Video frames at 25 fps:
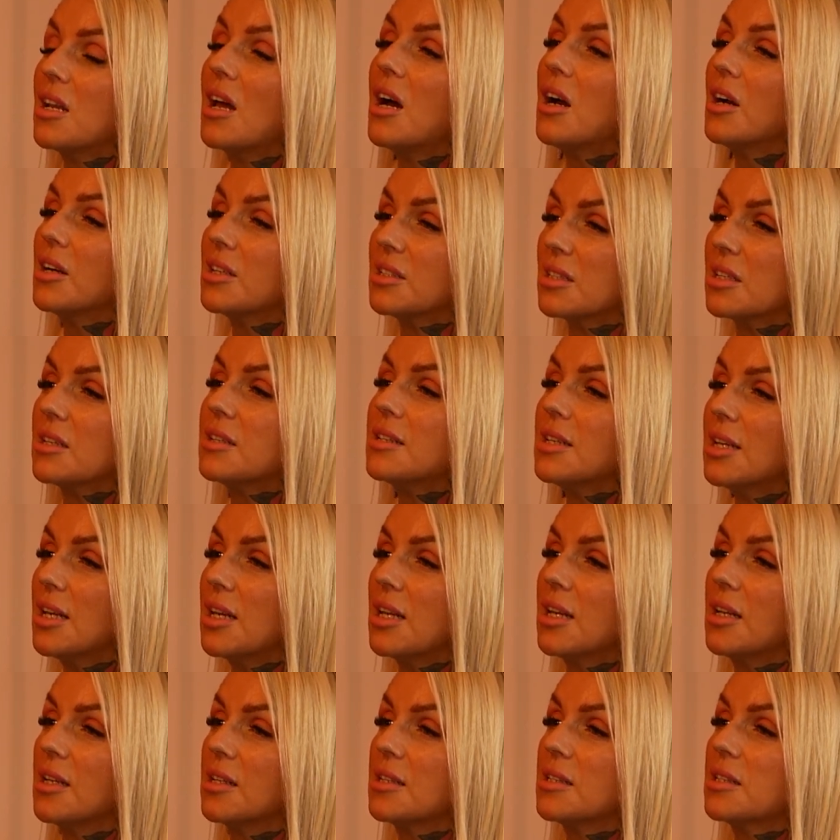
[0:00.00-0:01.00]
as long as it
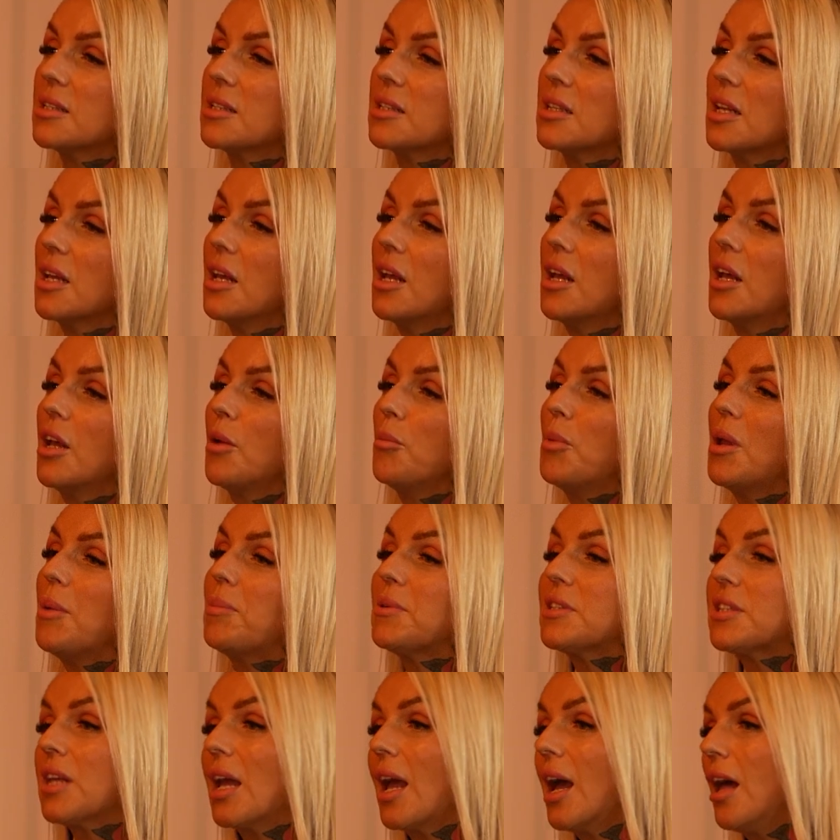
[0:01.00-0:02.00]
takes.
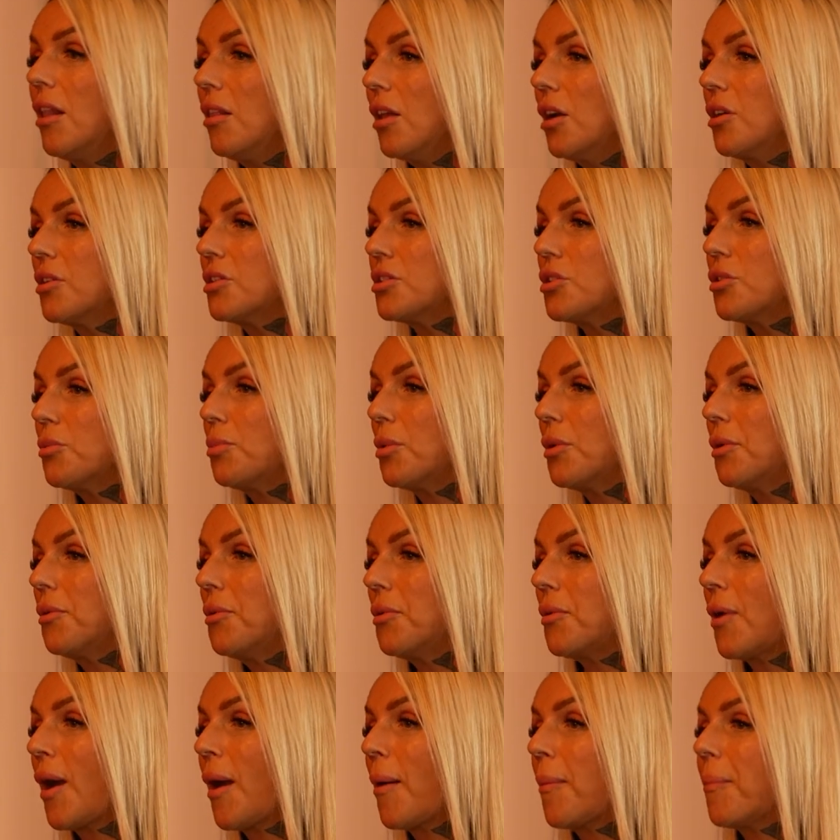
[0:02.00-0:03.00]
People say, how long is your
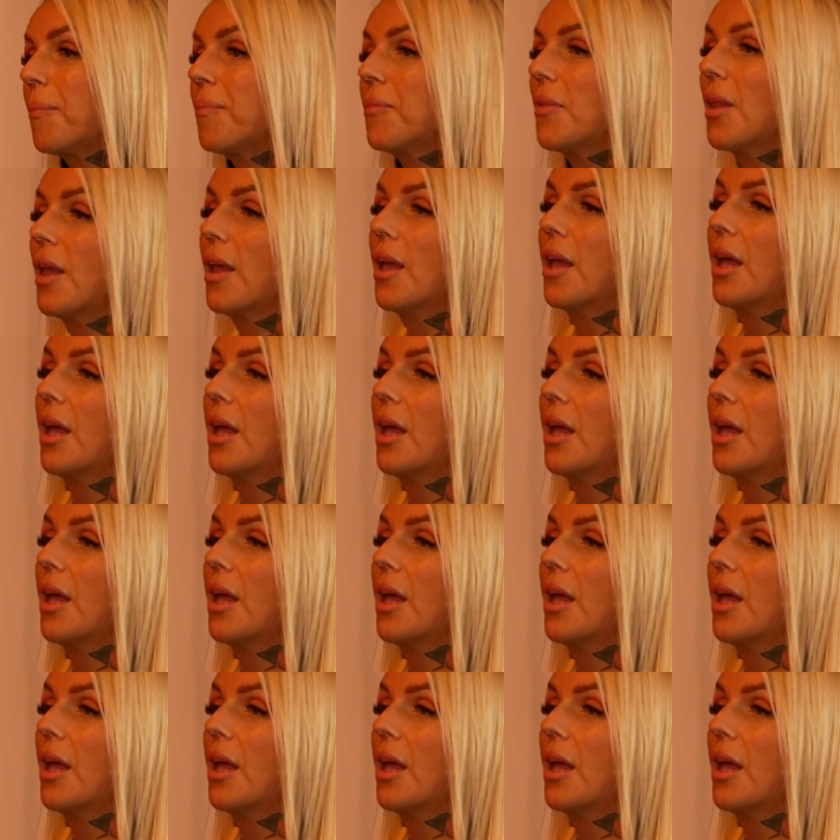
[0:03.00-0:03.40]
program?